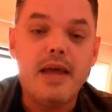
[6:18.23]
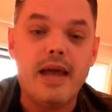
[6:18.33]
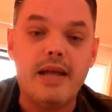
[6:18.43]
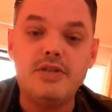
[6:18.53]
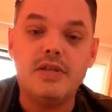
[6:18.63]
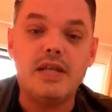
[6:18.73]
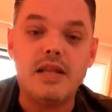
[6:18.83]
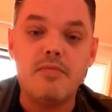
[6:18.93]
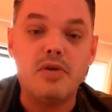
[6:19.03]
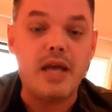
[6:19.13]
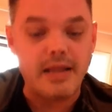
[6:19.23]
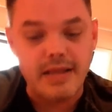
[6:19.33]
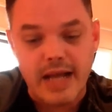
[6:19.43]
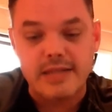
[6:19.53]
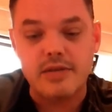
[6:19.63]
and just tell them, okay, at
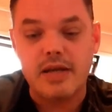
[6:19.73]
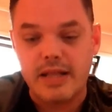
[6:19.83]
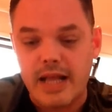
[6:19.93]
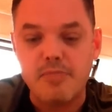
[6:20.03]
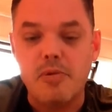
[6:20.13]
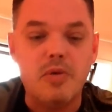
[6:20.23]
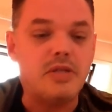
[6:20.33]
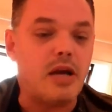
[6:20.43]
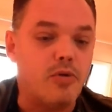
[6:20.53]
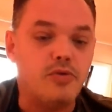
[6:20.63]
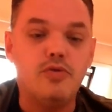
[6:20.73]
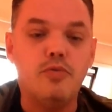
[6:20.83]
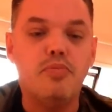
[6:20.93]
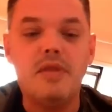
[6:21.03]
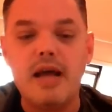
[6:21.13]
that song, at that moment, I want you
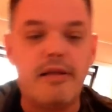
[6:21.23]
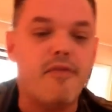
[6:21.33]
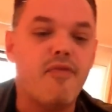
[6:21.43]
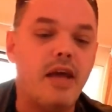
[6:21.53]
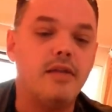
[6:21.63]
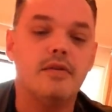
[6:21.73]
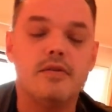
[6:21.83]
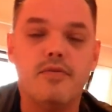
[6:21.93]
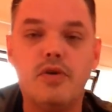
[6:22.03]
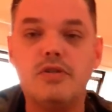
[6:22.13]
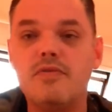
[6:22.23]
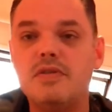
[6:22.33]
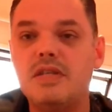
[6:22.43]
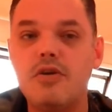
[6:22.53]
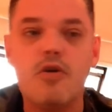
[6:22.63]
to put that effect on the voice of the
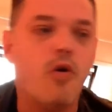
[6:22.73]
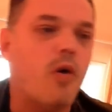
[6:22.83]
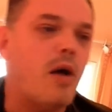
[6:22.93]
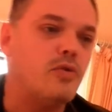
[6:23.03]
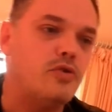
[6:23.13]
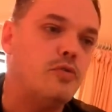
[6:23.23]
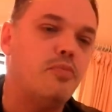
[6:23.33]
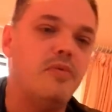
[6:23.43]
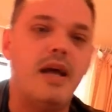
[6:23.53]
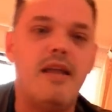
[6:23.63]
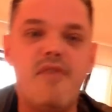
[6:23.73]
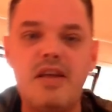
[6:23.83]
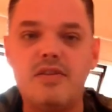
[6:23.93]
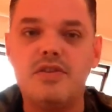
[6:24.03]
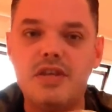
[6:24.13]
singer, or I want you to put that
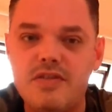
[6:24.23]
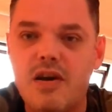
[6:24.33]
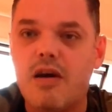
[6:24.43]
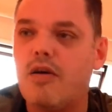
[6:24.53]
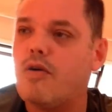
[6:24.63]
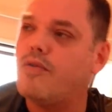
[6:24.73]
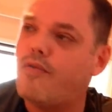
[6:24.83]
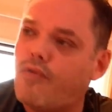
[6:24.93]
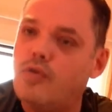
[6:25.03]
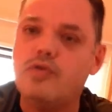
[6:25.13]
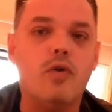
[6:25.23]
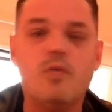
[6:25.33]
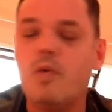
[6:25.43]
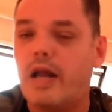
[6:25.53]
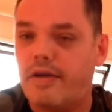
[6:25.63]
effect on the guitar or on the flute
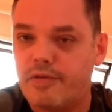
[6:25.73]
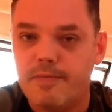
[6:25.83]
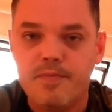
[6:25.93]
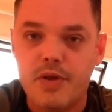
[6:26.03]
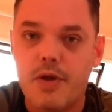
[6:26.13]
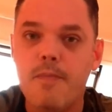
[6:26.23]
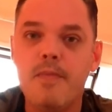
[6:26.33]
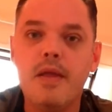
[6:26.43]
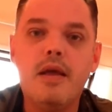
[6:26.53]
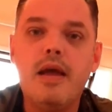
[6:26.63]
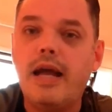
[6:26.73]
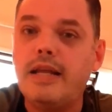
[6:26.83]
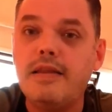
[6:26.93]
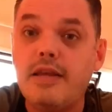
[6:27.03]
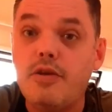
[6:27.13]
or whatever,
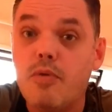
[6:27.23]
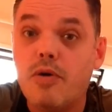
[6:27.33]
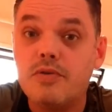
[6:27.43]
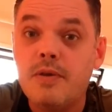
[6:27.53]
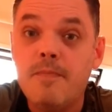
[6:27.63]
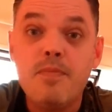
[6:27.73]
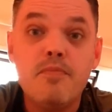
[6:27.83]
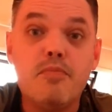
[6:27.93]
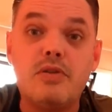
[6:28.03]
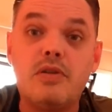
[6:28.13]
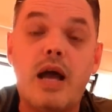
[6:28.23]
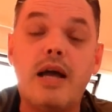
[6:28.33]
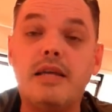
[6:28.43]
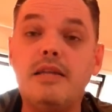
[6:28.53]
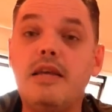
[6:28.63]
anything you want. But
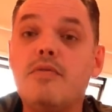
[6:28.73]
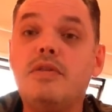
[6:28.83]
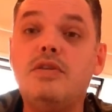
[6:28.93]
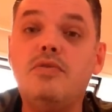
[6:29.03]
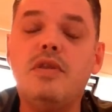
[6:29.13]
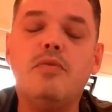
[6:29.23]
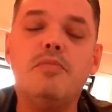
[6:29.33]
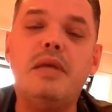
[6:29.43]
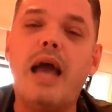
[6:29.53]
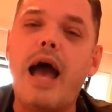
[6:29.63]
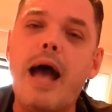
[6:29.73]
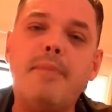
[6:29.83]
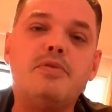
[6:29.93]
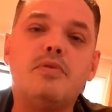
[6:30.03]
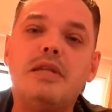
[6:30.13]
I can guarantee you they will be
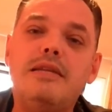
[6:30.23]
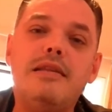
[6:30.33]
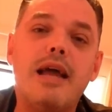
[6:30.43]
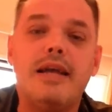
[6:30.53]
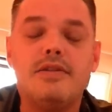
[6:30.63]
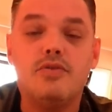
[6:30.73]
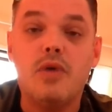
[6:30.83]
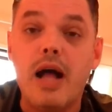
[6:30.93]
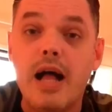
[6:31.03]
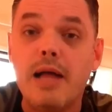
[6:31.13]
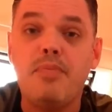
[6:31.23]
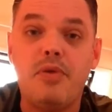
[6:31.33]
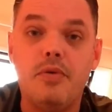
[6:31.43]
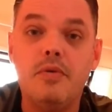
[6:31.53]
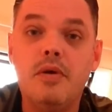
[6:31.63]
absolutely delighted to
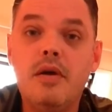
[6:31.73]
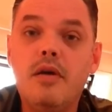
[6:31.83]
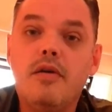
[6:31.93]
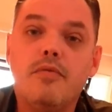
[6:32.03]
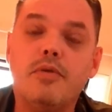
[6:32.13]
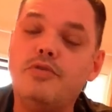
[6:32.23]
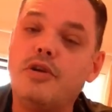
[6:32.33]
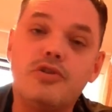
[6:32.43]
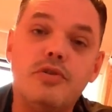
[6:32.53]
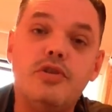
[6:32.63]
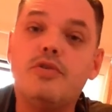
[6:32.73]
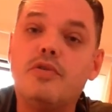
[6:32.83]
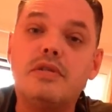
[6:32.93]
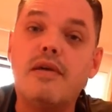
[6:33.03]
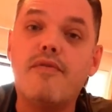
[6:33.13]
help you when you actually show
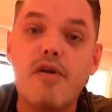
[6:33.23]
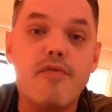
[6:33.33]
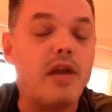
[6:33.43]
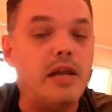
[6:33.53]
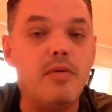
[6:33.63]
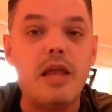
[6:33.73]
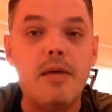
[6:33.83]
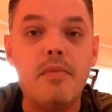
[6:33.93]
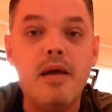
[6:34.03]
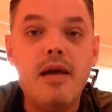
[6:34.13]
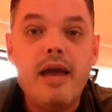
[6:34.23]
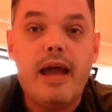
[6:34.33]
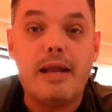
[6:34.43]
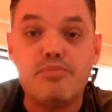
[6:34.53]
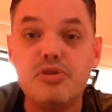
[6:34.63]
yourself very friendly with them
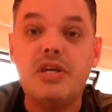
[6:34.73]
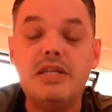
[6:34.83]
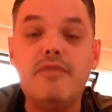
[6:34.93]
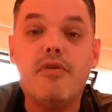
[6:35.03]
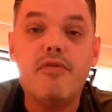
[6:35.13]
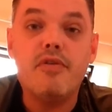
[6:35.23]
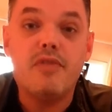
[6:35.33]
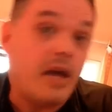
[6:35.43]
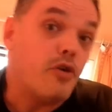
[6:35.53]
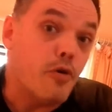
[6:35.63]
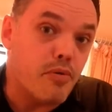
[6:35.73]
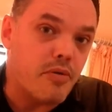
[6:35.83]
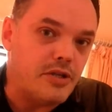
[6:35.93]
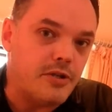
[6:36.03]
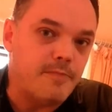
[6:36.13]
and appreciative of their
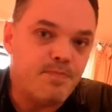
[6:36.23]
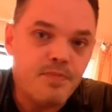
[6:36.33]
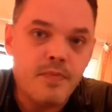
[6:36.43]
cooperation.